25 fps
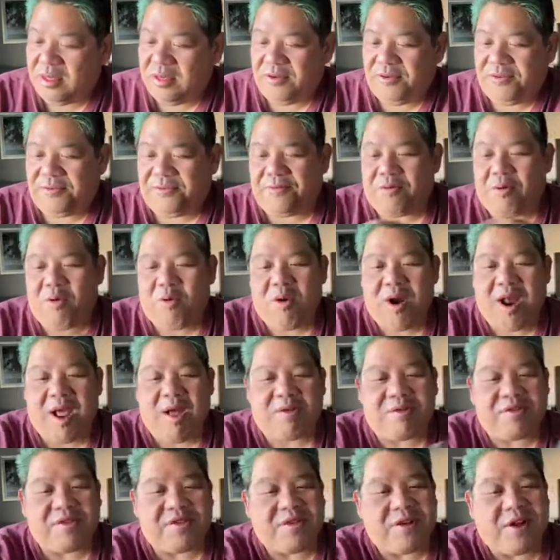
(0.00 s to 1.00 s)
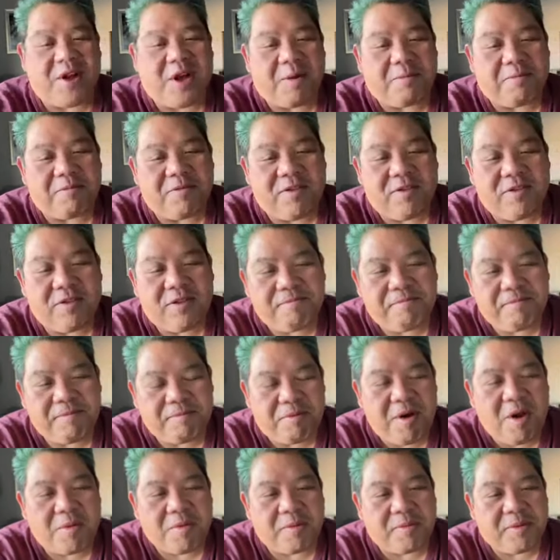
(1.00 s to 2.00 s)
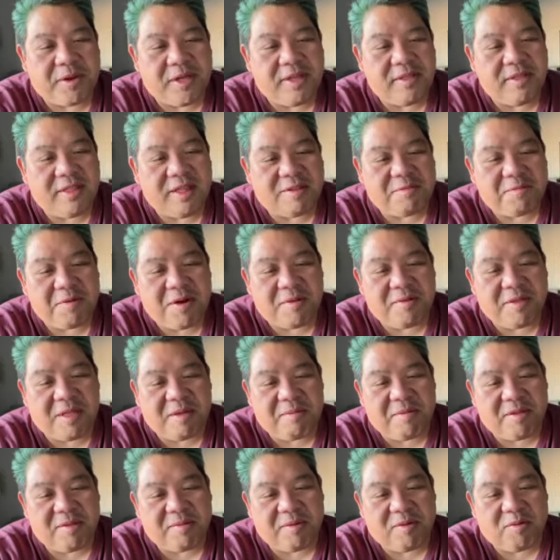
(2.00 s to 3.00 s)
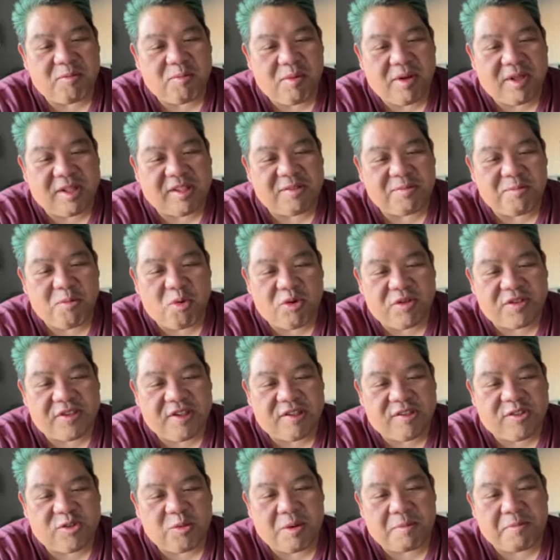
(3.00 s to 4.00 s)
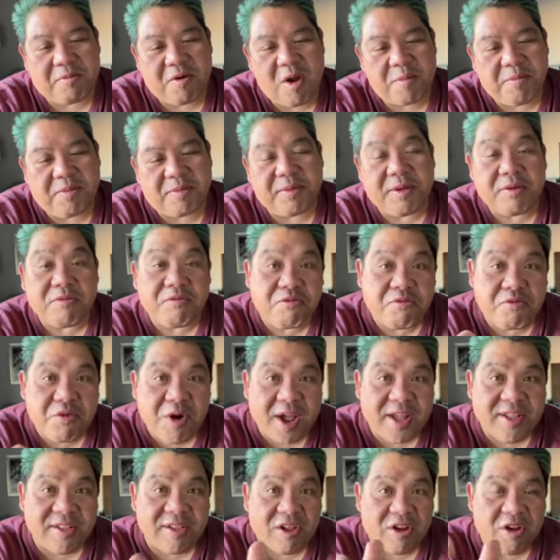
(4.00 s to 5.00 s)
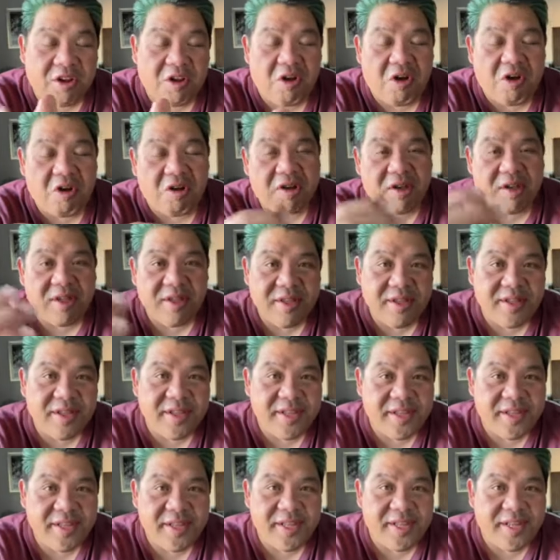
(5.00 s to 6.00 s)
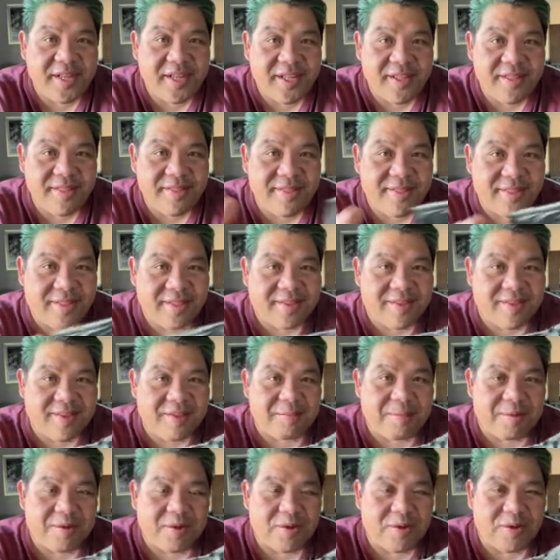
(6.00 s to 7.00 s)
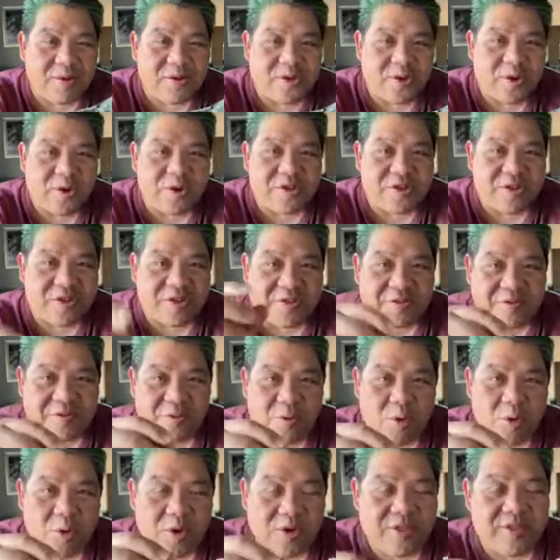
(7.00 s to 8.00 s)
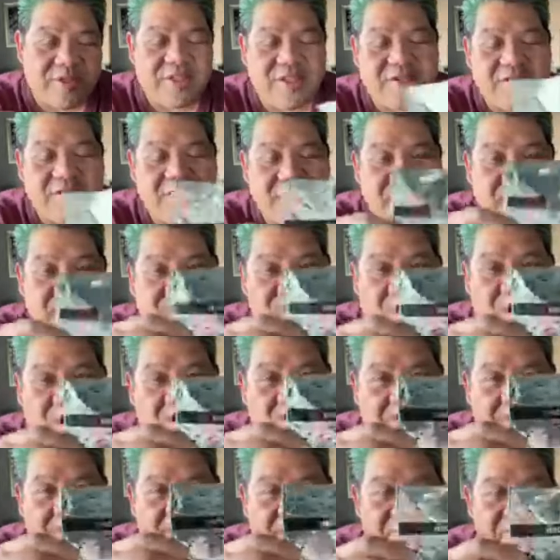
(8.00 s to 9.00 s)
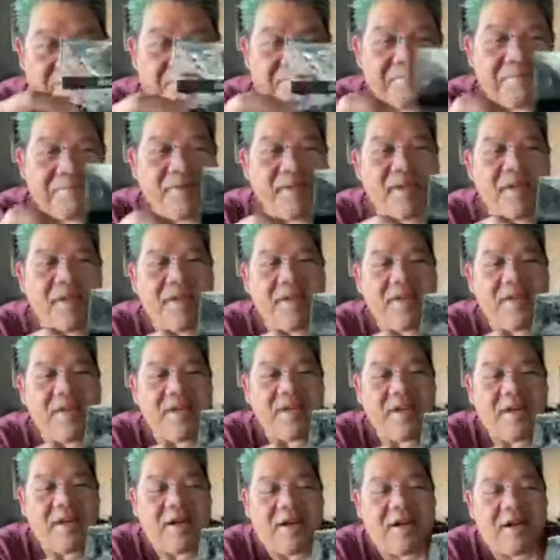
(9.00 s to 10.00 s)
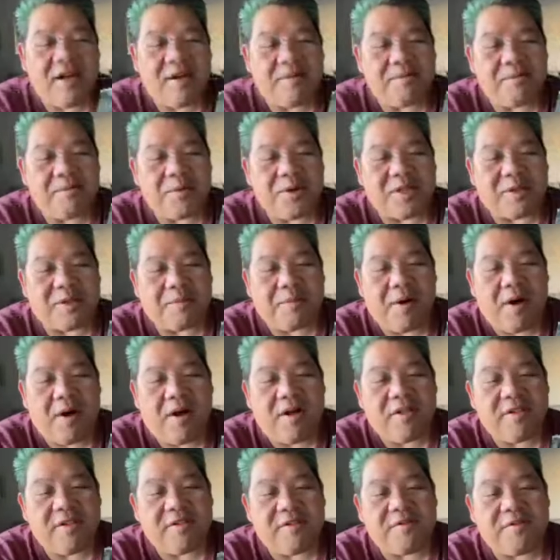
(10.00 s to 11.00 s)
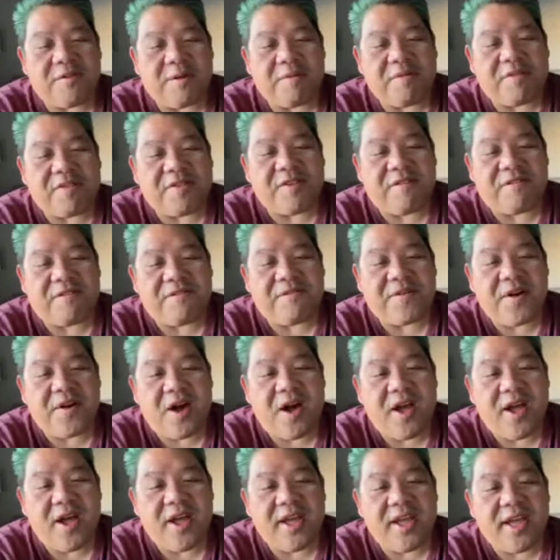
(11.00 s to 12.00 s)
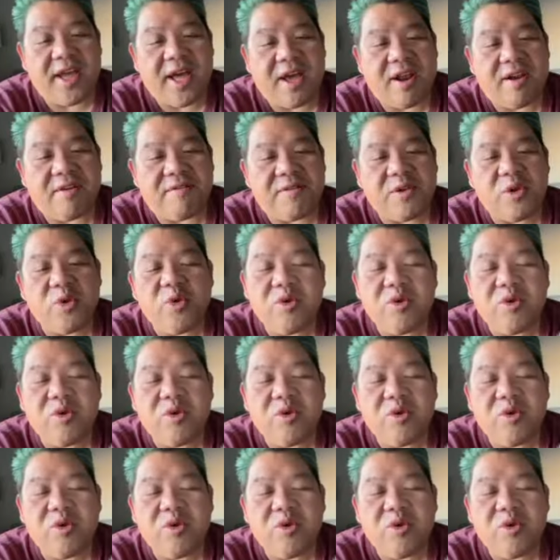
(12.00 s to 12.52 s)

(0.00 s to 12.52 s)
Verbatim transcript: 4-ounce cups. Probably, that maybe makes more sense. So we're probably right along the typical dosage for this coffee. with the pods from Safai out of